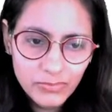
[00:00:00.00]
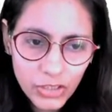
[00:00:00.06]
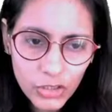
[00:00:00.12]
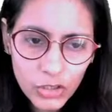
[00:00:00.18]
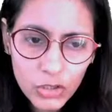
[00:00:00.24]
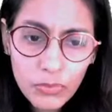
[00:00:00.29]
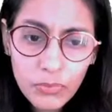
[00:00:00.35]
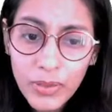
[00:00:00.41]

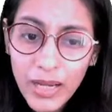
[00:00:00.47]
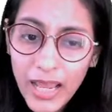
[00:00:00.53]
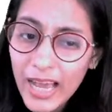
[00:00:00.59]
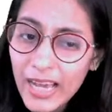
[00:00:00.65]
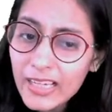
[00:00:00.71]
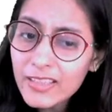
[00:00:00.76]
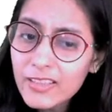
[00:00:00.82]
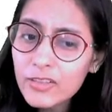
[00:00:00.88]
You
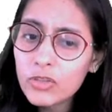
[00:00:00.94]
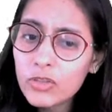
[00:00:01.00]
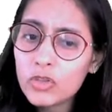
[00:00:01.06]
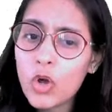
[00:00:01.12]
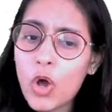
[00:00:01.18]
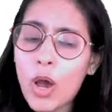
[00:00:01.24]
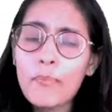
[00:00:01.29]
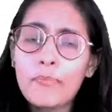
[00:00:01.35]
blank,
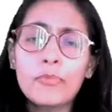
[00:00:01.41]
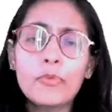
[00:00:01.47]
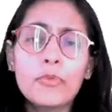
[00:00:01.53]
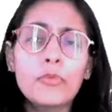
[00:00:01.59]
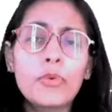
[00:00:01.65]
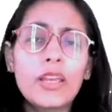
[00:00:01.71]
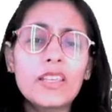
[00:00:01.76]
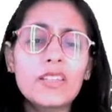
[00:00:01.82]
stop
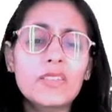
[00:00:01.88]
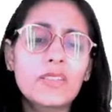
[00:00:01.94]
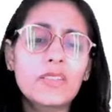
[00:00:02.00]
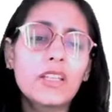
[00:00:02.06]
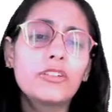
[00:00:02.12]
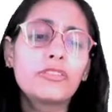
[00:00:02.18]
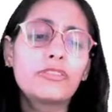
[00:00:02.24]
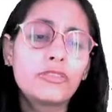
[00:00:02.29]

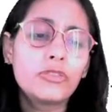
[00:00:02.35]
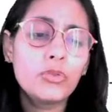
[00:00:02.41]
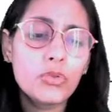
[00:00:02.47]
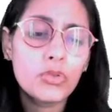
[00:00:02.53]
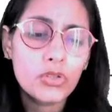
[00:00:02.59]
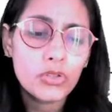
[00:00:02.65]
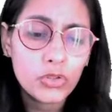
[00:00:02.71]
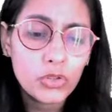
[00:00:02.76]
wasting
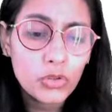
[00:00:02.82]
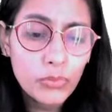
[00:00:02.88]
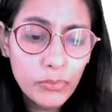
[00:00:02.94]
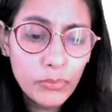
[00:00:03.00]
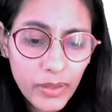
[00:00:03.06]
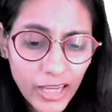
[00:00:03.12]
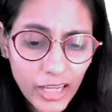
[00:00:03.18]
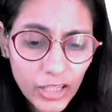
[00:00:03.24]
food. You
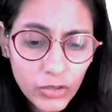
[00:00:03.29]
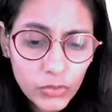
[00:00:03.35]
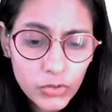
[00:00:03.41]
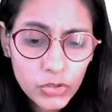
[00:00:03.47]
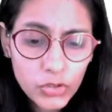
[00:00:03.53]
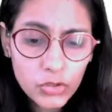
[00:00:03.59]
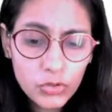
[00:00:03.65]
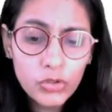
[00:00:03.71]
may,
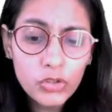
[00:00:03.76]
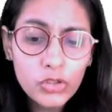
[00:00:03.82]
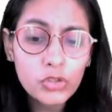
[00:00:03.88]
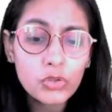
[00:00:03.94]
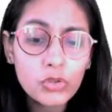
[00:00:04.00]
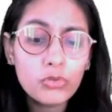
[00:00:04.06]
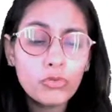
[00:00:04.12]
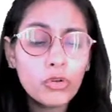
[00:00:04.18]
you should,
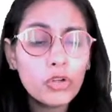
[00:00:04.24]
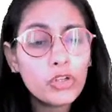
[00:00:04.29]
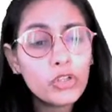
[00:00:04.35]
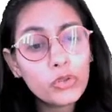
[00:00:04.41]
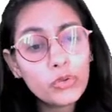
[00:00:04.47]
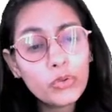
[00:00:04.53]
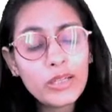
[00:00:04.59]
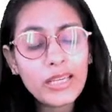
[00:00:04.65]
you would,
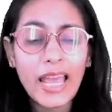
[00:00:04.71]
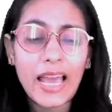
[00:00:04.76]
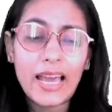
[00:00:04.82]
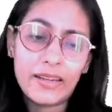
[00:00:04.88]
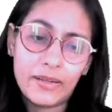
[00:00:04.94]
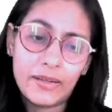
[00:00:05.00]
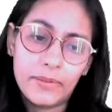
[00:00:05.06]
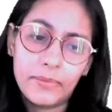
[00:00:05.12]
you
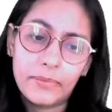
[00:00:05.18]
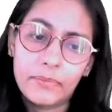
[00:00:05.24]
can.